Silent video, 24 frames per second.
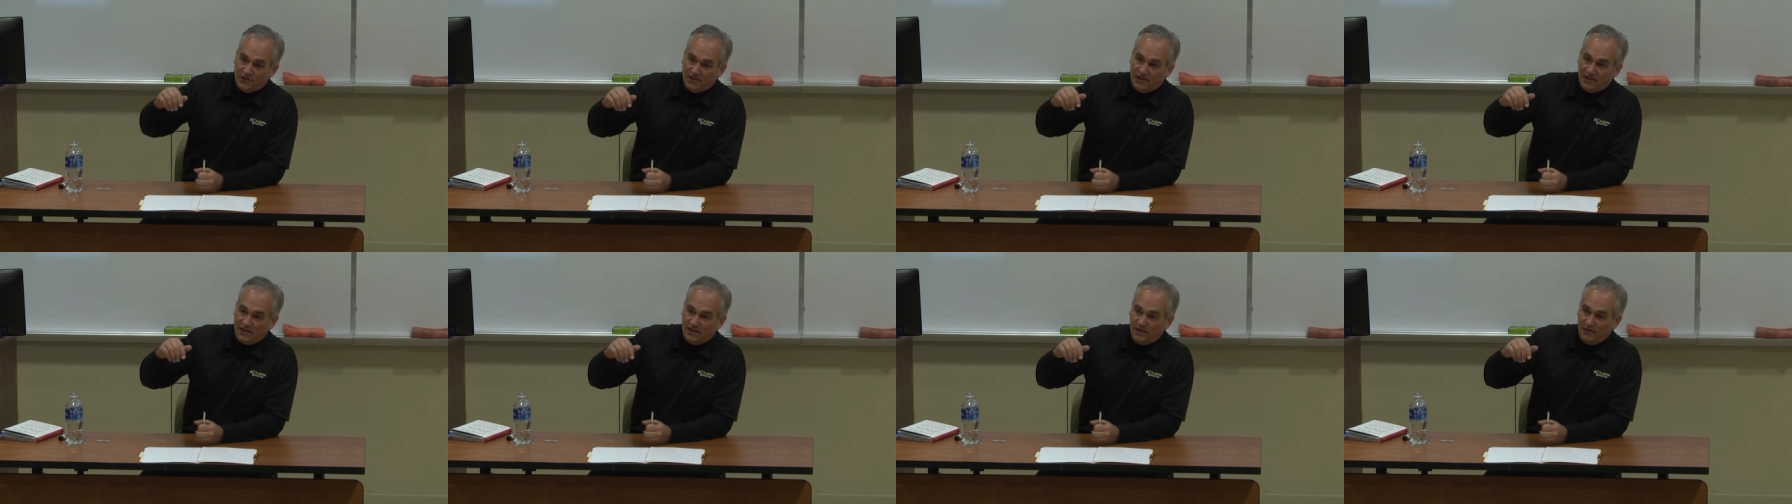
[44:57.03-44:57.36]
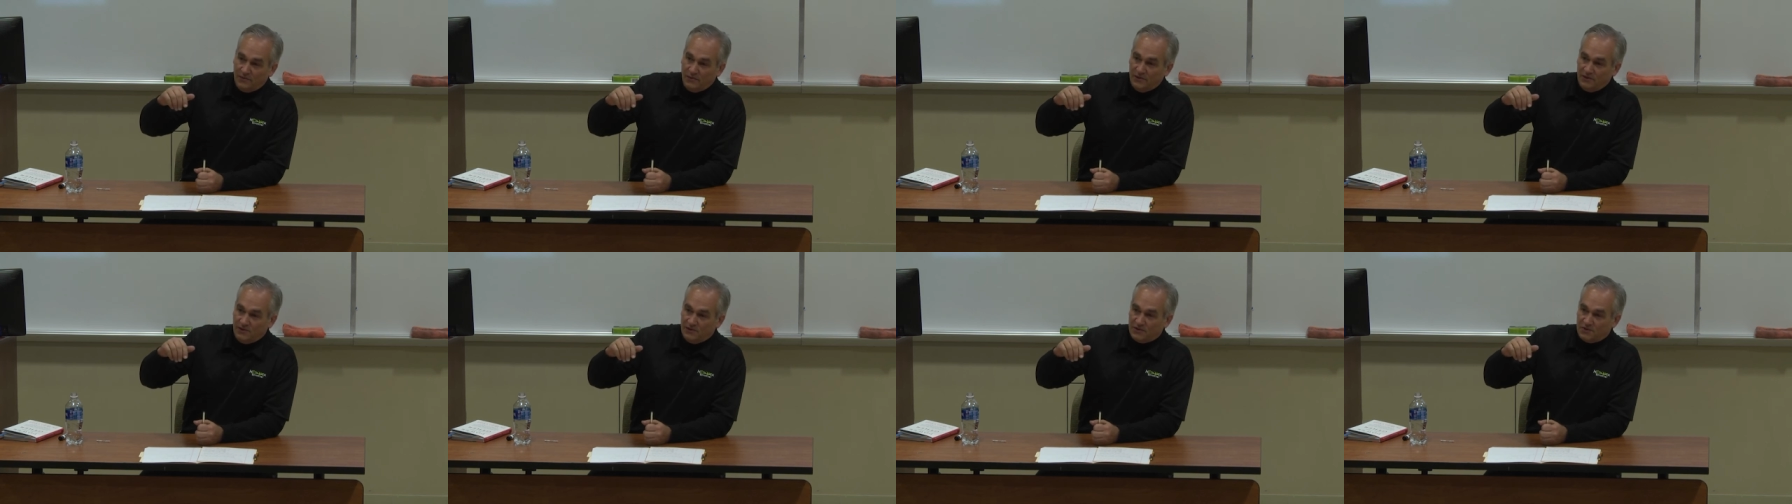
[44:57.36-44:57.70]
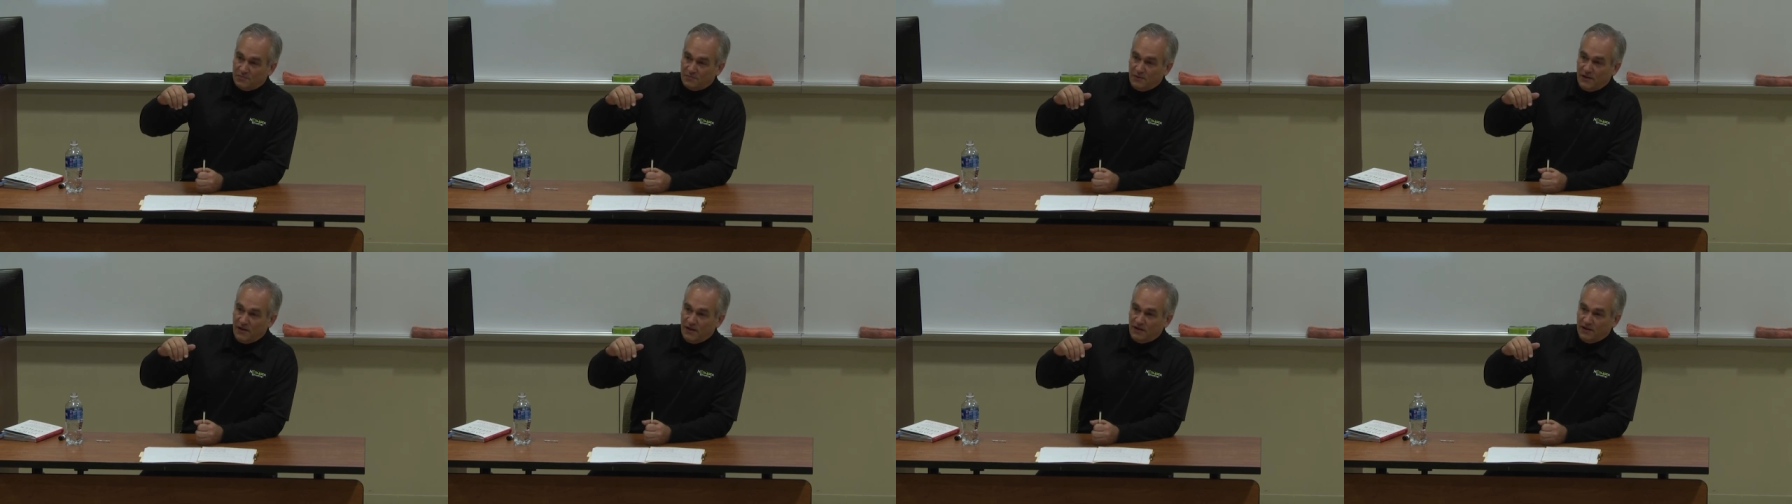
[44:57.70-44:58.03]
that I would
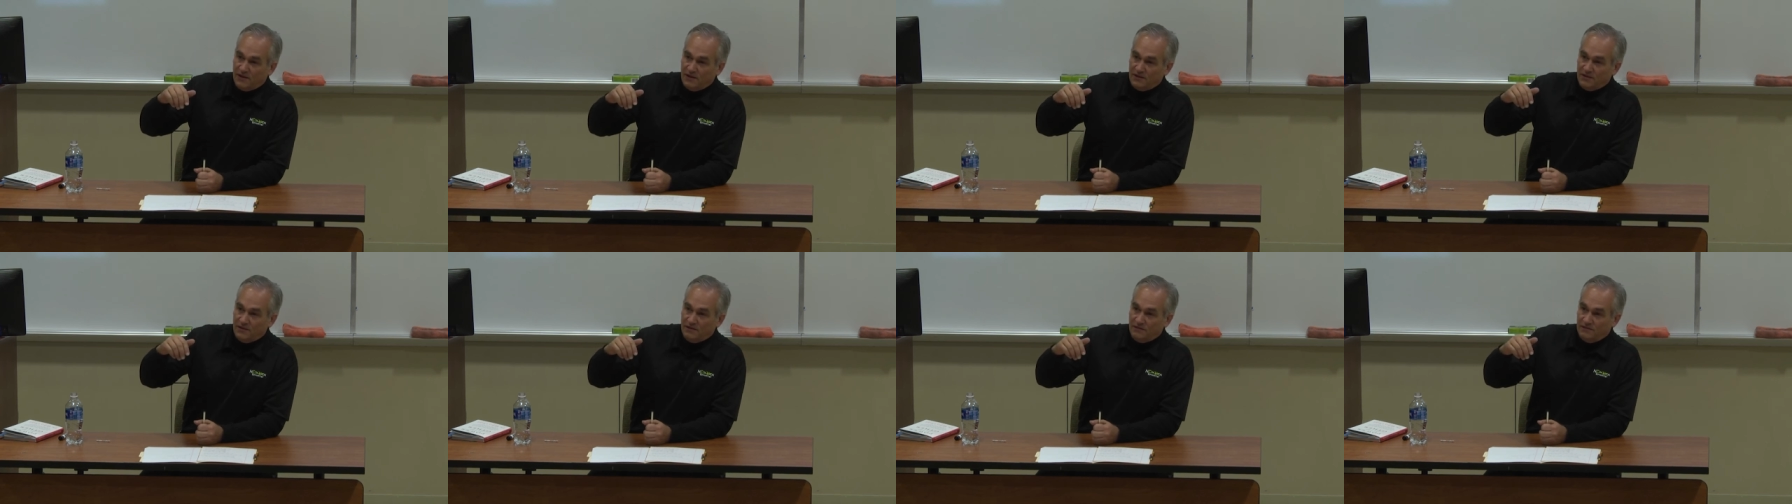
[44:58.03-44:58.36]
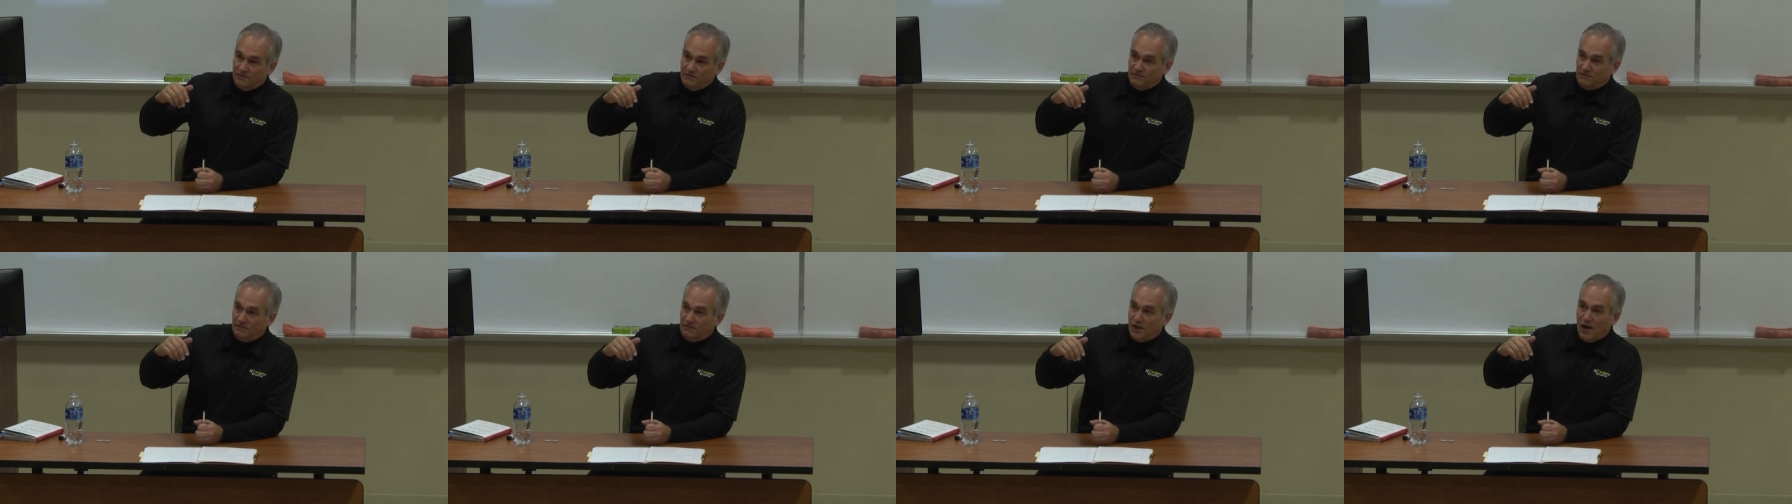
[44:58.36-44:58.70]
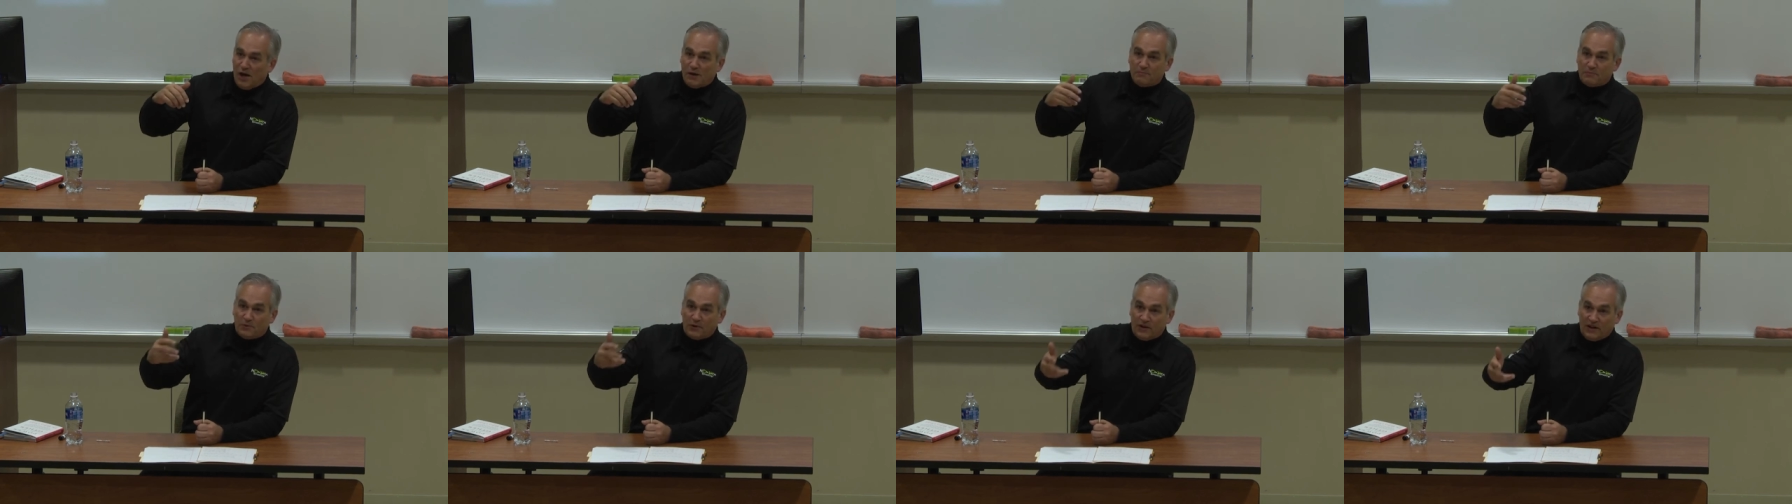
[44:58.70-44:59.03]
spend
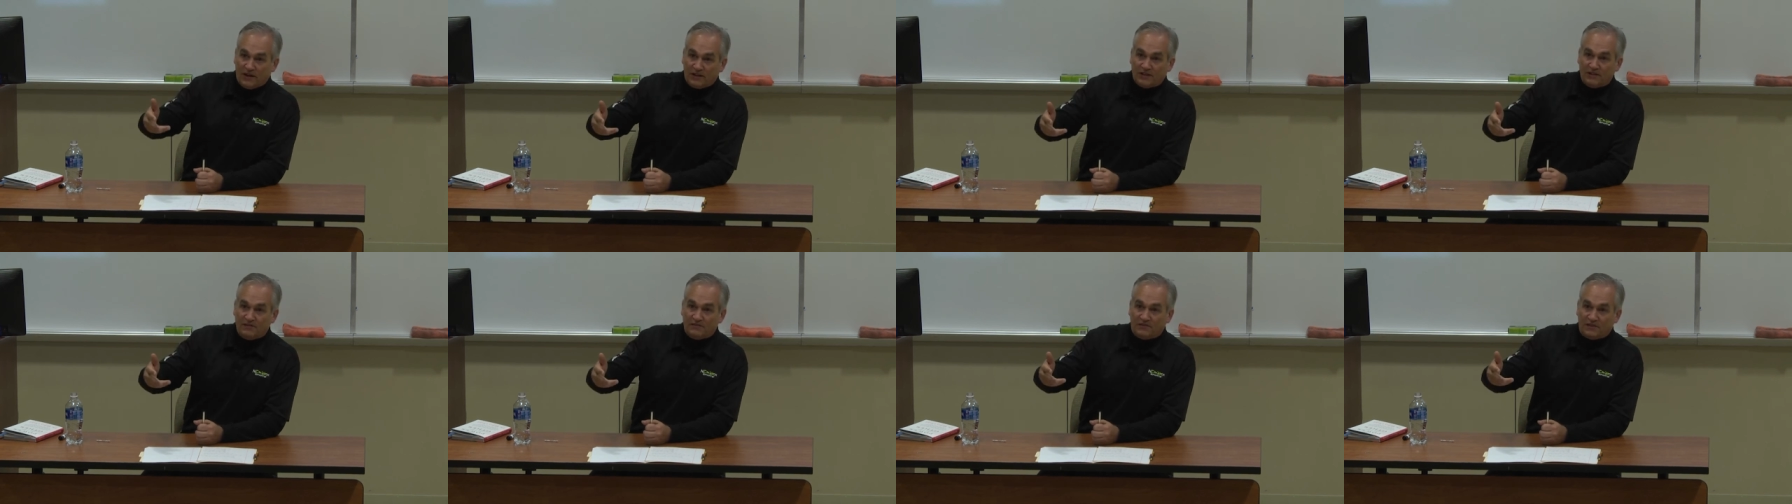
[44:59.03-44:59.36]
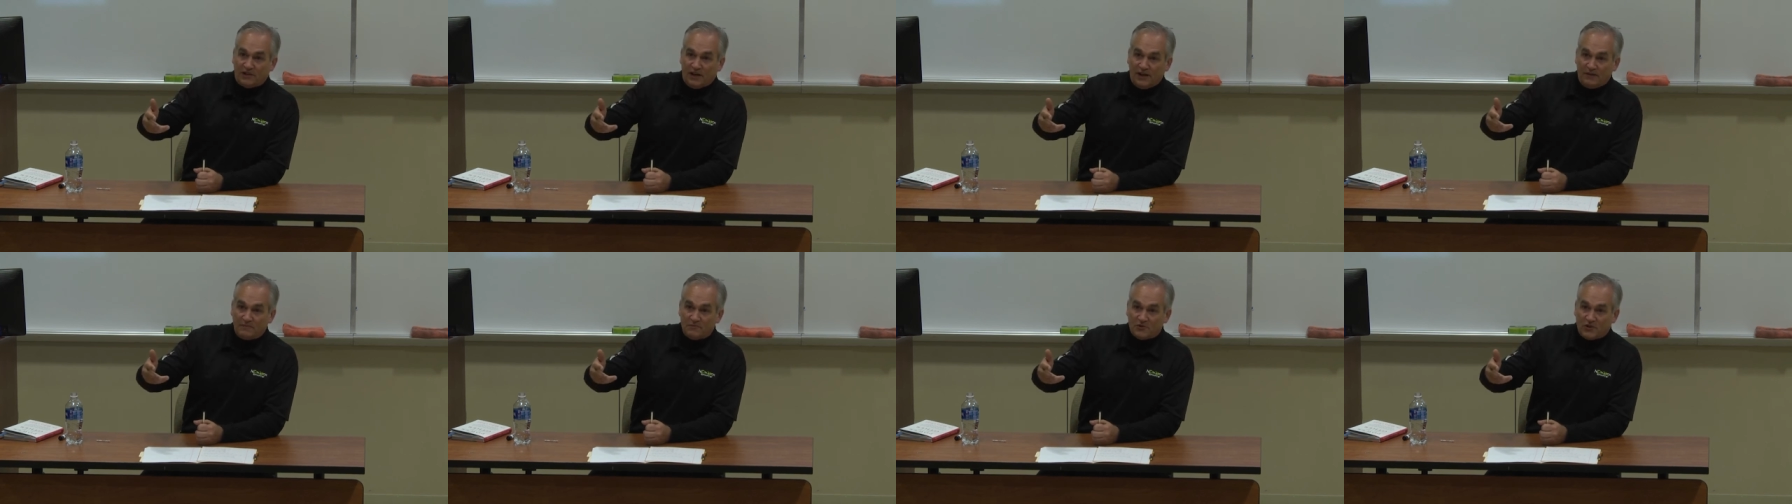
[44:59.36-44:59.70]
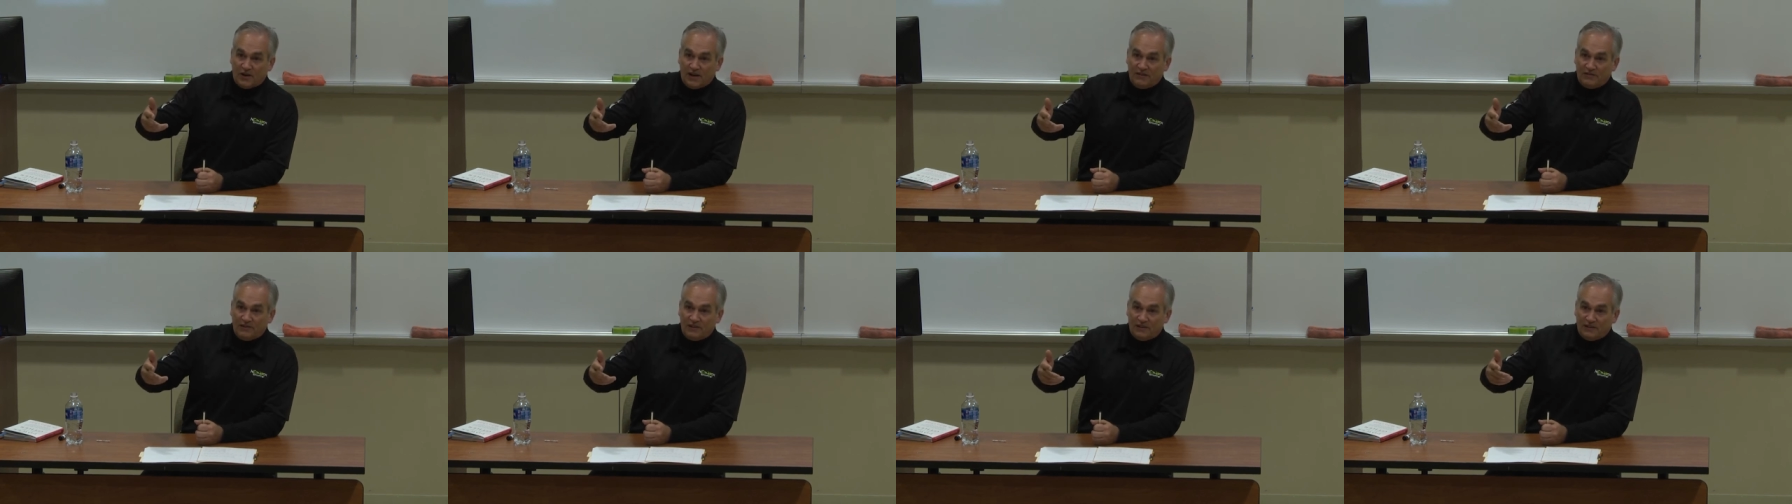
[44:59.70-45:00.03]
non-productive time
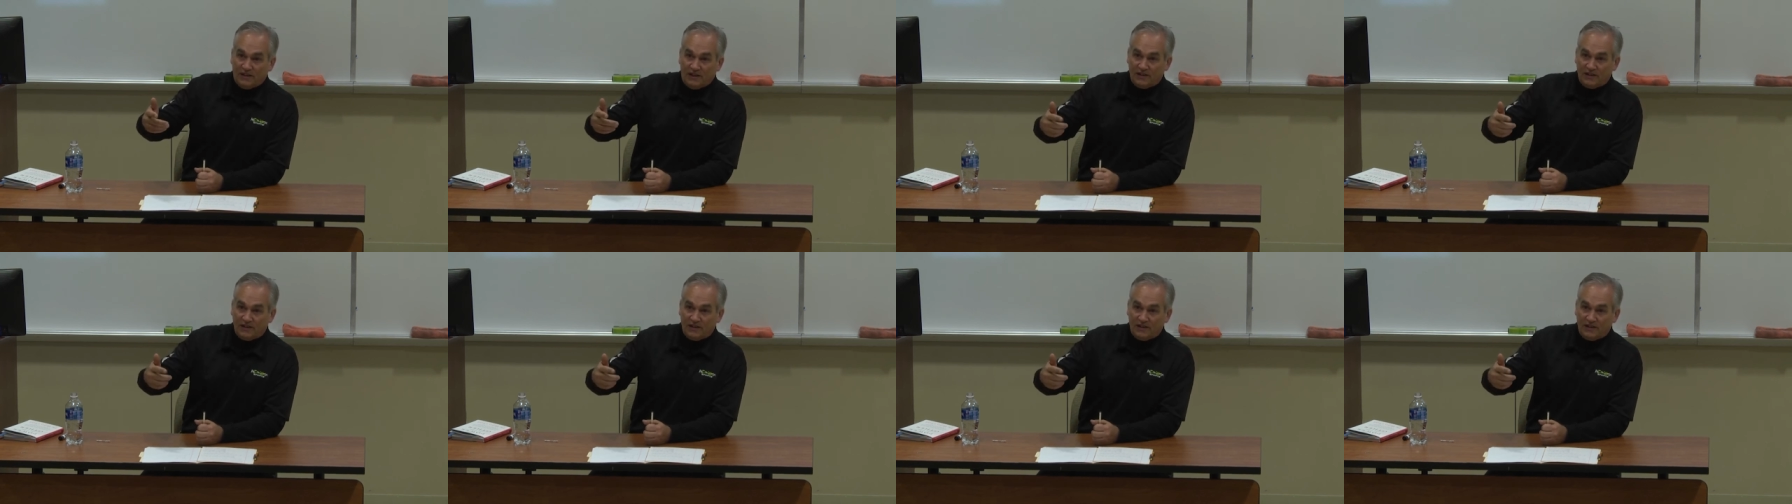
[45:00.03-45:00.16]
driving.